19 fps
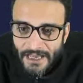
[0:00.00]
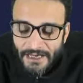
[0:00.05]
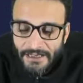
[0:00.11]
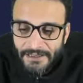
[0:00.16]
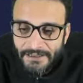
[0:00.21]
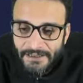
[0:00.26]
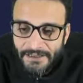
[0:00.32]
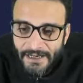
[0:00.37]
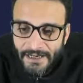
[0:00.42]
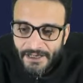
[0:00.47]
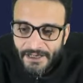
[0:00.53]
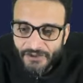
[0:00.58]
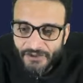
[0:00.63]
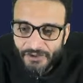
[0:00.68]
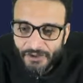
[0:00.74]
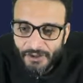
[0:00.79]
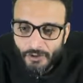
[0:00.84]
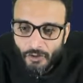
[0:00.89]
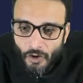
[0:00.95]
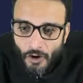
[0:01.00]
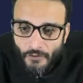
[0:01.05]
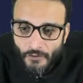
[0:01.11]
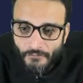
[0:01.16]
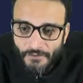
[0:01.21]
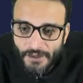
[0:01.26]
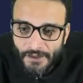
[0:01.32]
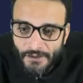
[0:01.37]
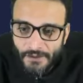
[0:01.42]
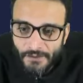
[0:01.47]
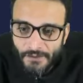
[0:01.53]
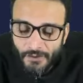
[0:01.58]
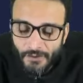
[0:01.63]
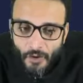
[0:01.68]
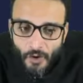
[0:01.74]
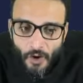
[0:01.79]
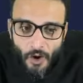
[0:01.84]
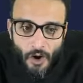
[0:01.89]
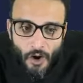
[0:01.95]
International
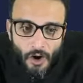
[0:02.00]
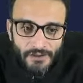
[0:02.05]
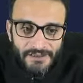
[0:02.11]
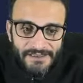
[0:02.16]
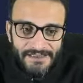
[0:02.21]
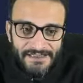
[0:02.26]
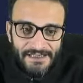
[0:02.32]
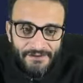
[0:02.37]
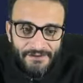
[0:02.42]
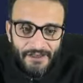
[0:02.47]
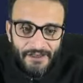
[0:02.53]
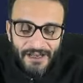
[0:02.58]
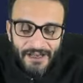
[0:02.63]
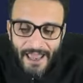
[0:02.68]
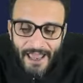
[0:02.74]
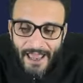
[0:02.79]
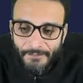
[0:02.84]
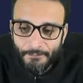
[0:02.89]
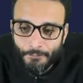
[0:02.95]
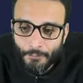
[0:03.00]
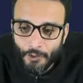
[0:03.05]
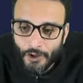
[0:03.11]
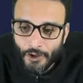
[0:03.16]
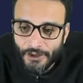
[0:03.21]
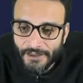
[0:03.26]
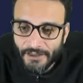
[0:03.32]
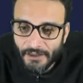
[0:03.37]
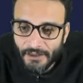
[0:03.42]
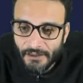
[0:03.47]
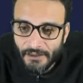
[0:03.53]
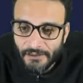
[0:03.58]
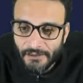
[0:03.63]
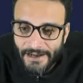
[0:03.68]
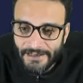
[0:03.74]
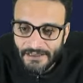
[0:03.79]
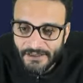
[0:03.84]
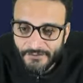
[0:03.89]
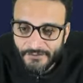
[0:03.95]
Covenant on Civil and Political
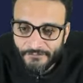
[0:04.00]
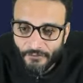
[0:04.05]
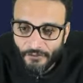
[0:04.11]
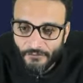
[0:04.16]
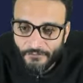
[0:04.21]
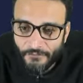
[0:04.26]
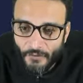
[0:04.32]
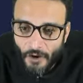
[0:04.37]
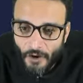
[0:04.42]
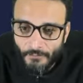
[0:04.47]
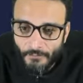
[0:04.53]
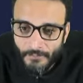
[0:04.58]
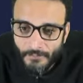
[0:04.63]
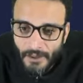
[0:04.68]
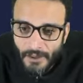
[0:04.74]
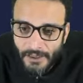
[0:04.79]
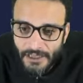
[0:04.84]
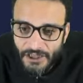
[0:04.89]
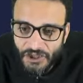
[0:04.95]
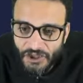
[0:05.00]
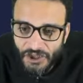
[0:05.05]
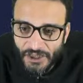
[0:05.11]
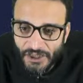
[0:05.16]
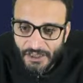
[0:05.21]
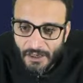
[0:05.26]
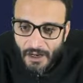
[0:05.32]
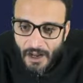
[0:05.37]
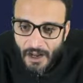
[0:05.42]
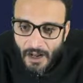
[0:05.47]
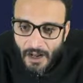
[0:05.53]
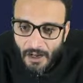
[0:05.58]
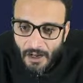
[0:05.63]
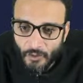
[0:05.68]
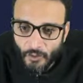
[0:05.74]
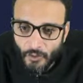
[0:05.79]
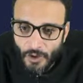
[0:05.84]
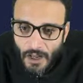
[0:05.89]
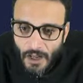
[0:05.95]
Rights, full form, Ishika
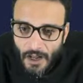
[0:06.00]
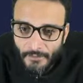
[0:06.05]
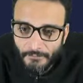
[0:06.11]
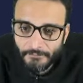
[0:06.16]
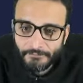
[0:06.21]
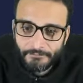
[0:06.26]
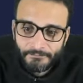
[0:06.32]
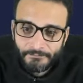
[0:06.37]
Arora.